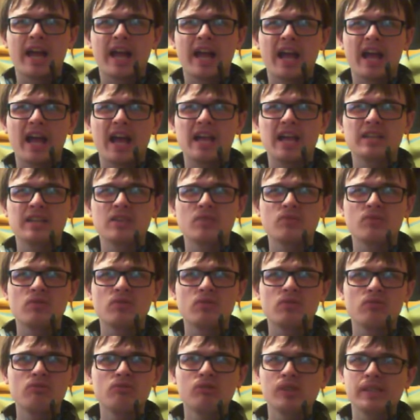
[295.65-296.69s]
I don't
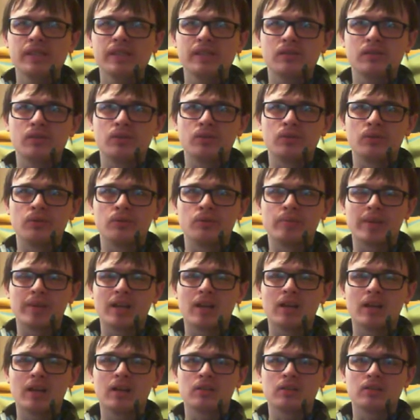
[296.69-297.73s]
usually do
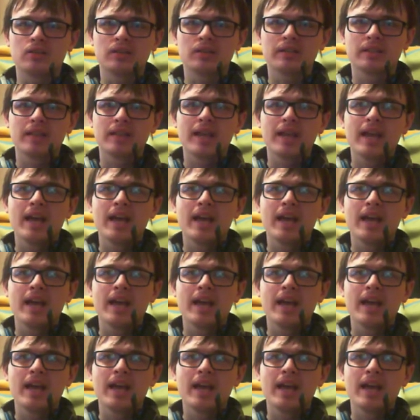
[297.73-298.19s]
because